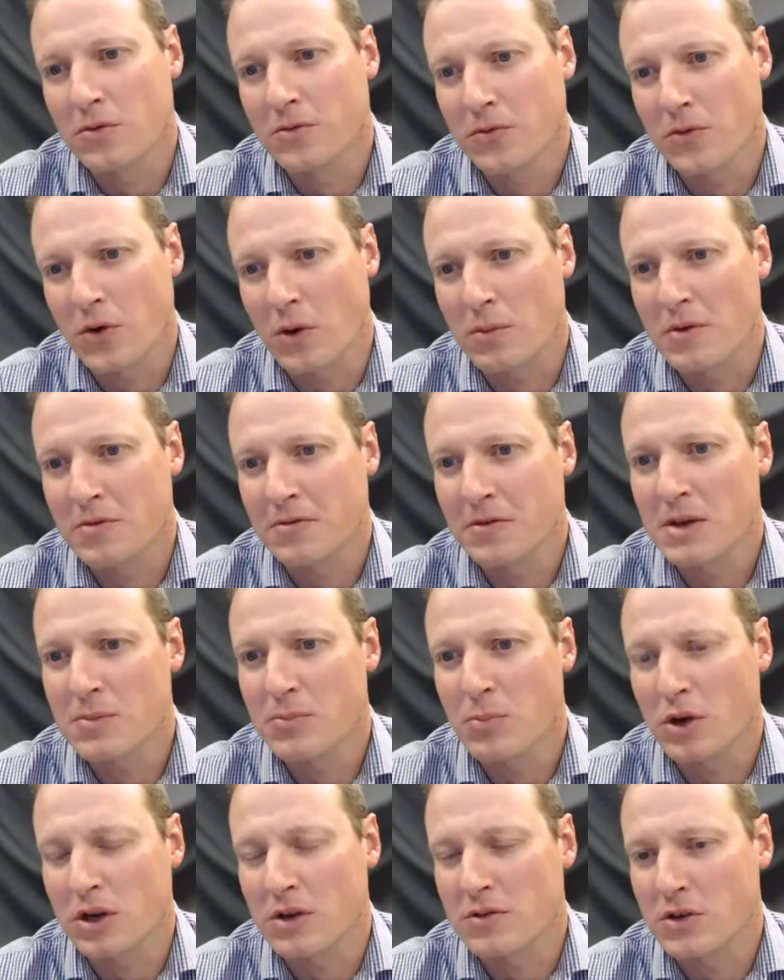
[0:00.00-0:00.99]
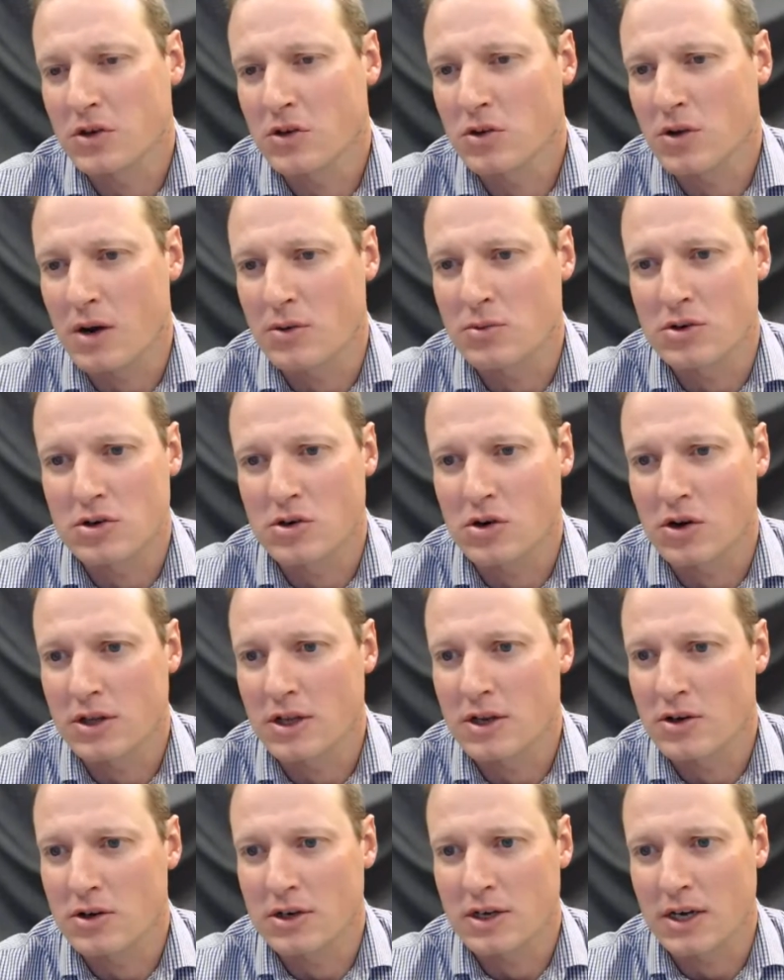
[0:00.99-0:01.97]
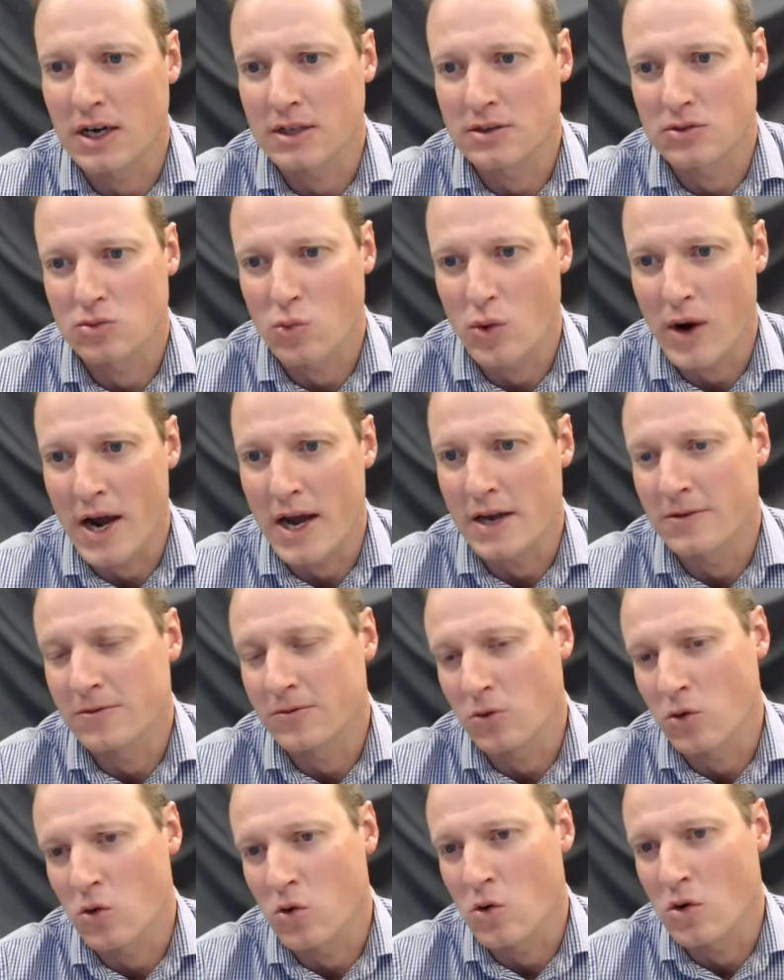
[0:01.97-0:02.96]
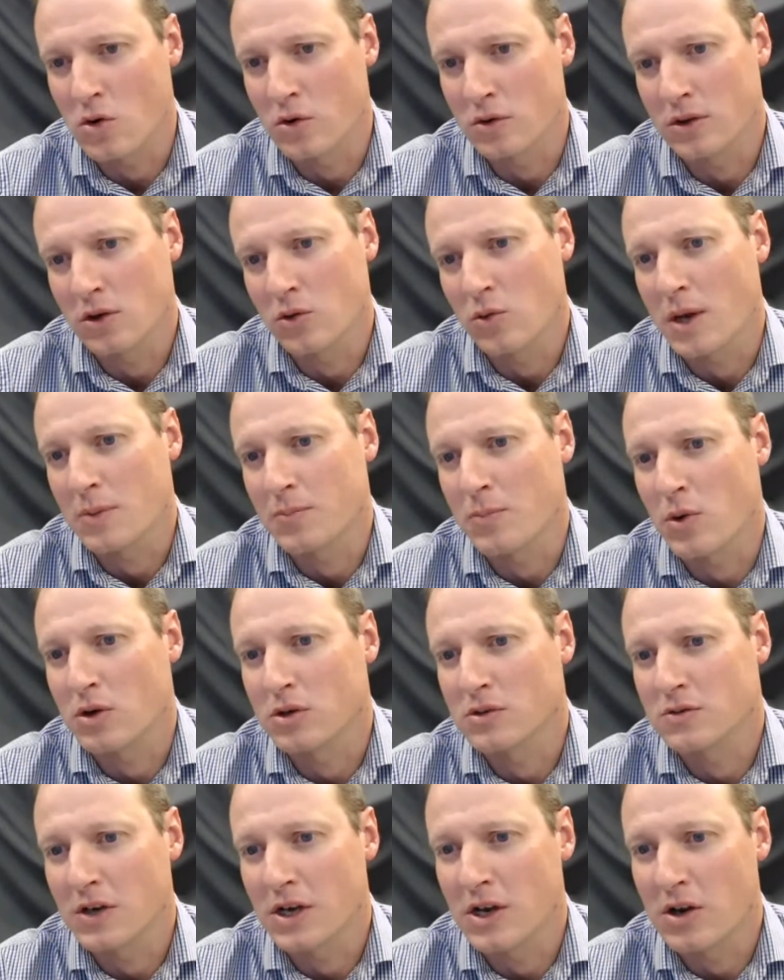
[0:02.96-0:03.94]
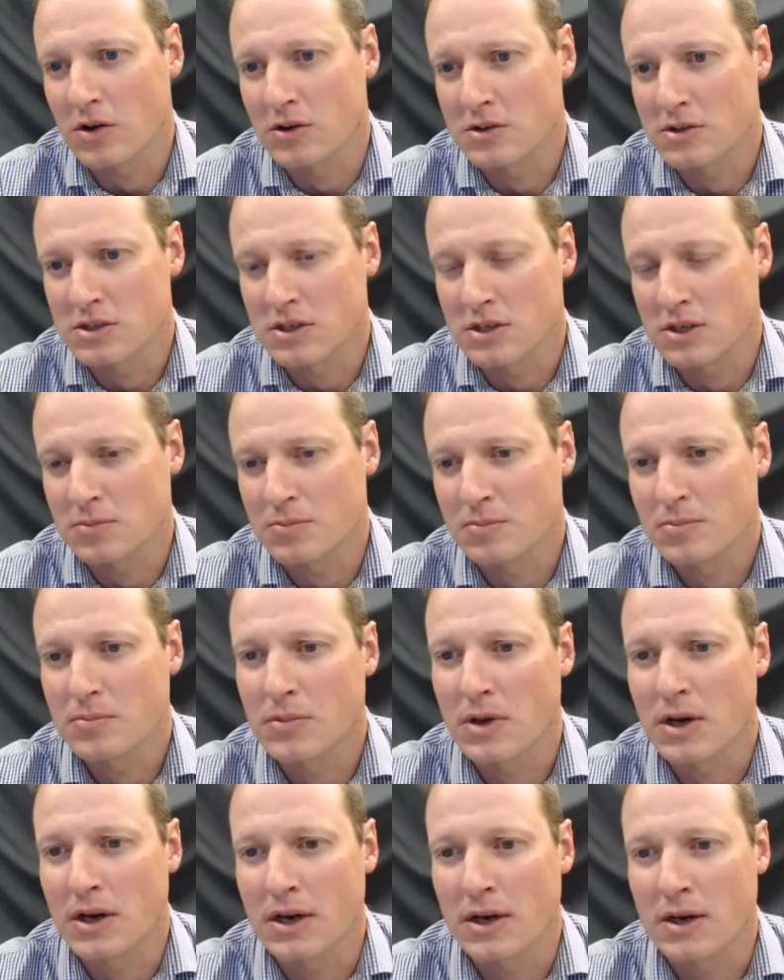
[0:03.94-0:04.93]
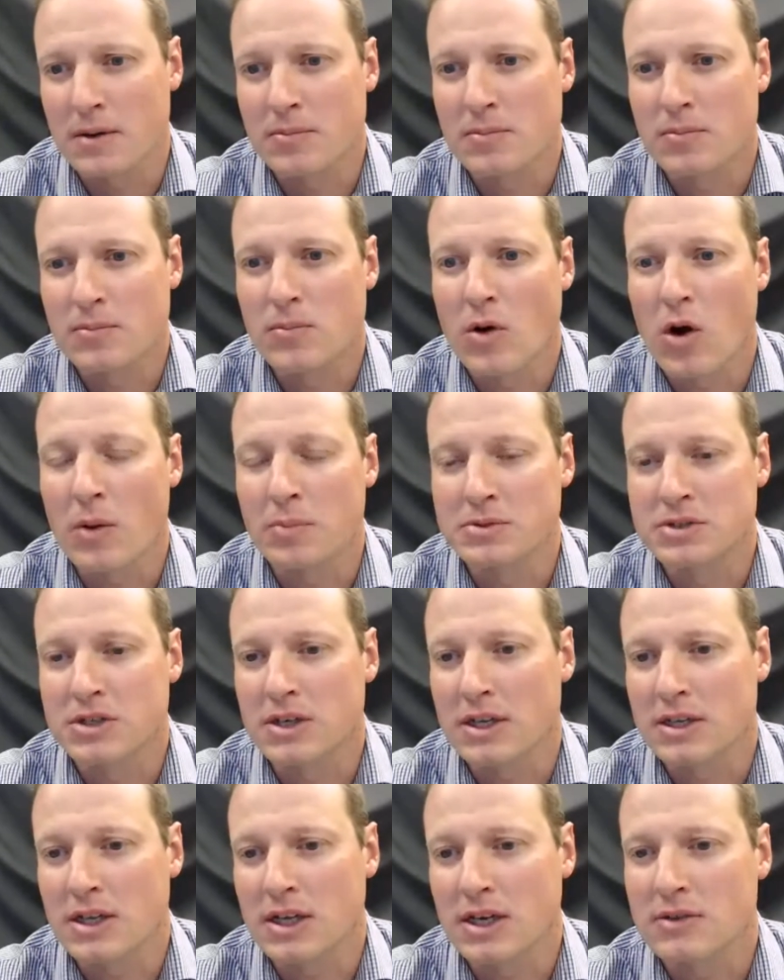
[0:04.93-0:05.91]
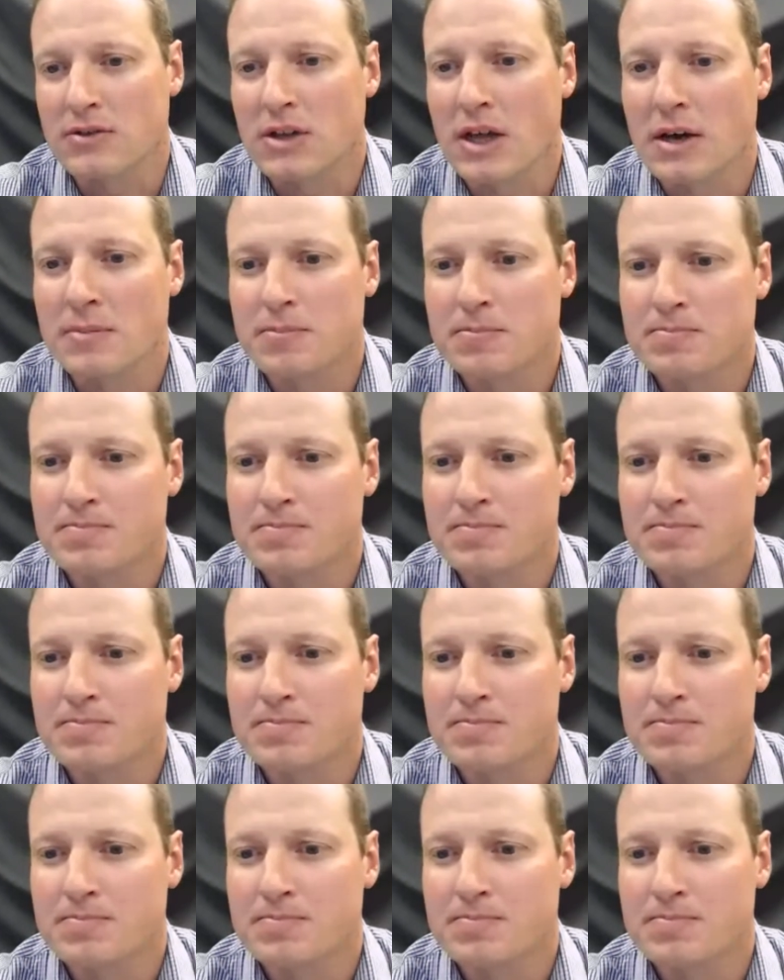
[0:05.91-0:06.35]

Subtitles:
from a free point of view, I would rather look at Wave or the QuickBooks freelancer option at the end of the day.